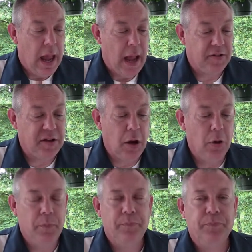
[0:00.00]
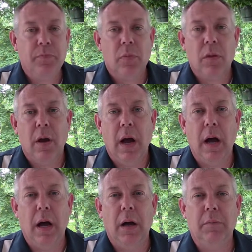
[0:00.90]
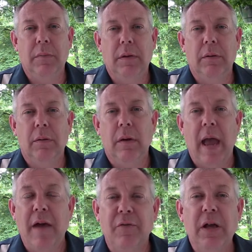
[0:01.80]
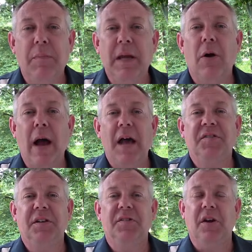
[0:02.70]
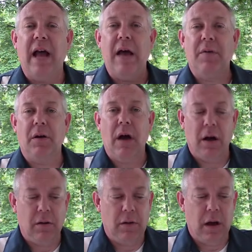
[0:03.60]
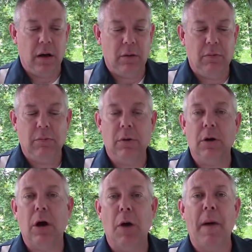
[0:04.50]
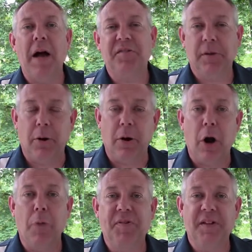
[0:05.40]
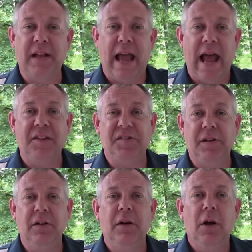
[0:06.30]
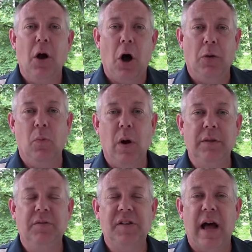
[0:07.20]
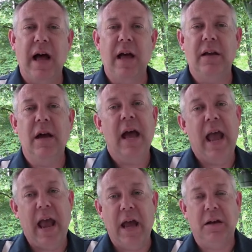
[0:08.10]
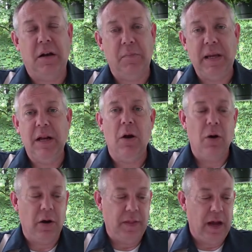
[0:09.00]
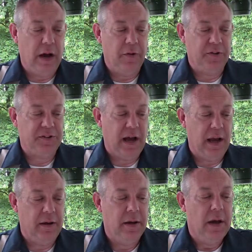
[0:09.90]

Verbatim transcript: And so um, every amino acid is going to have a, a, a carboxyl or a carboxylic acid on one side and an amino on the other side.